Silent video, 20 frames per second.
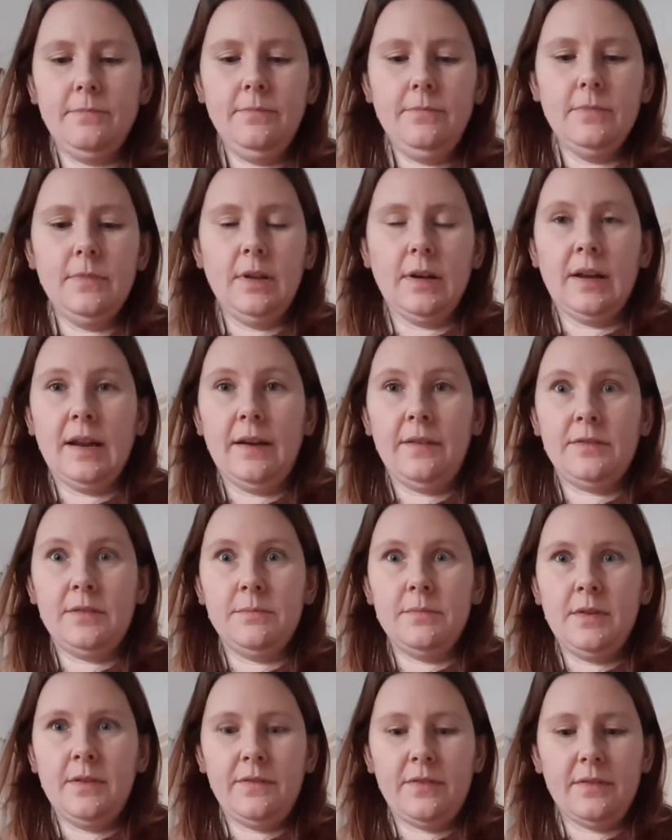I'm going to have
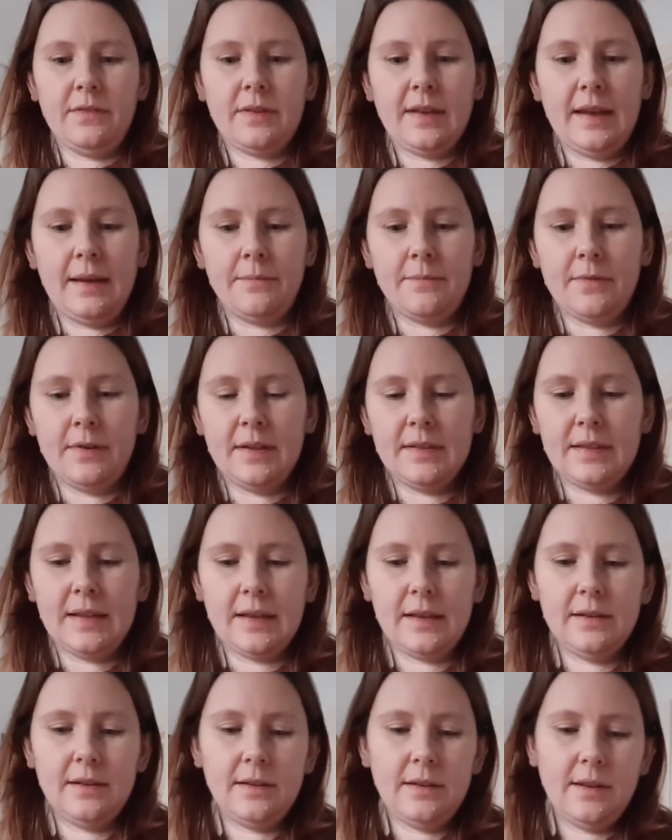to move the camera in a
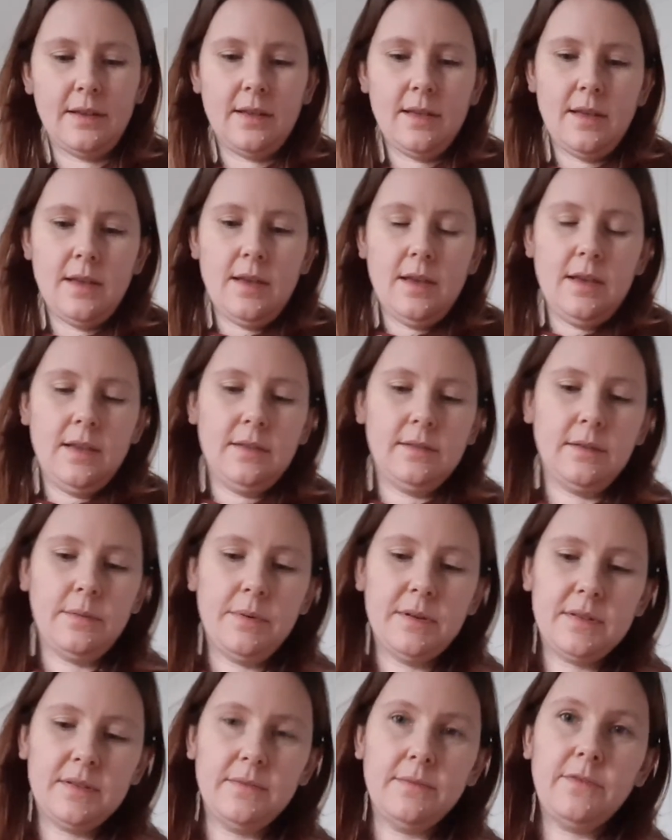second. So
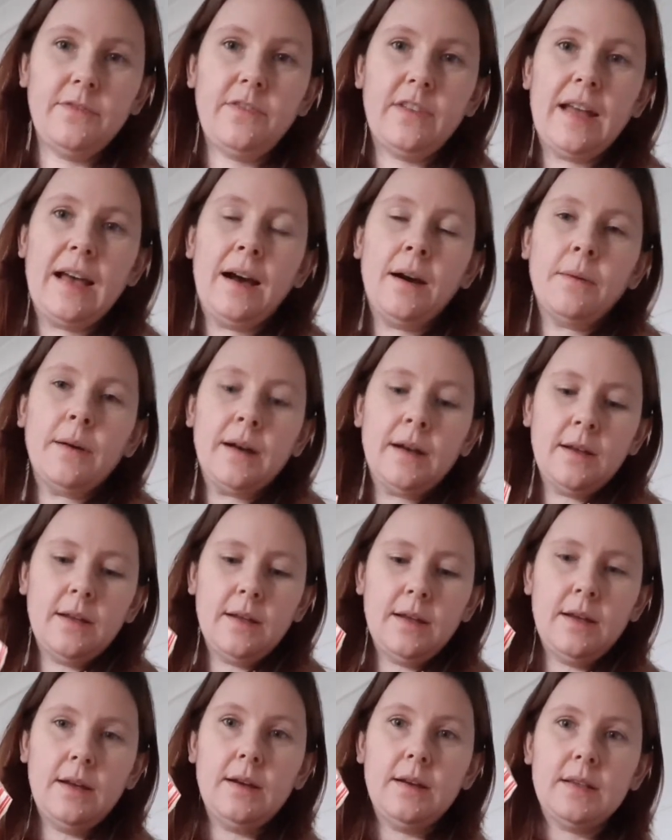put some flour,
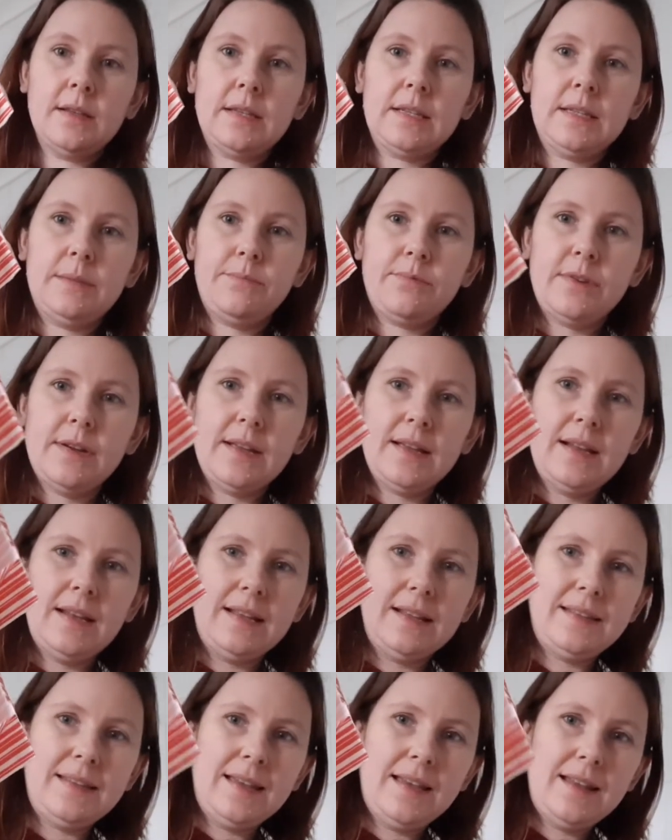sprinkle
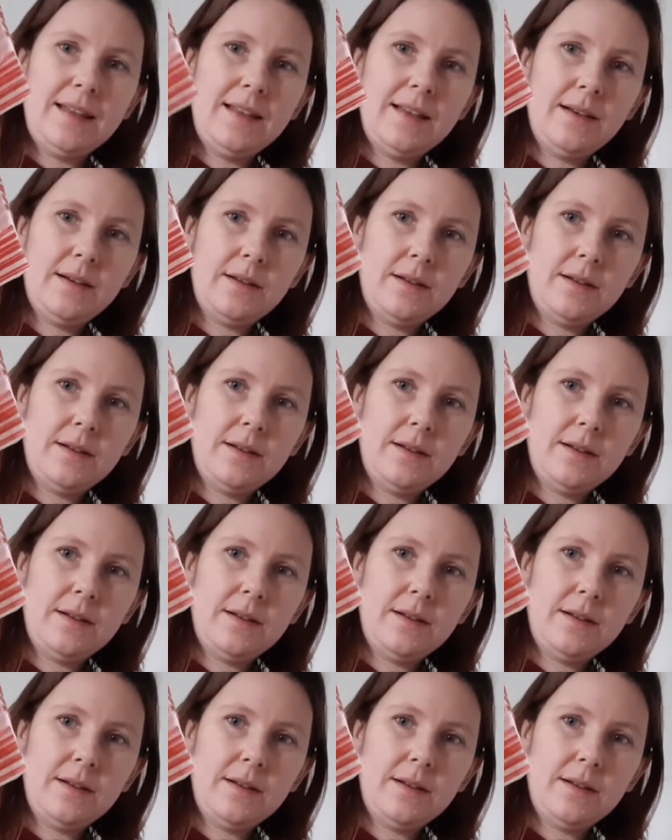it in.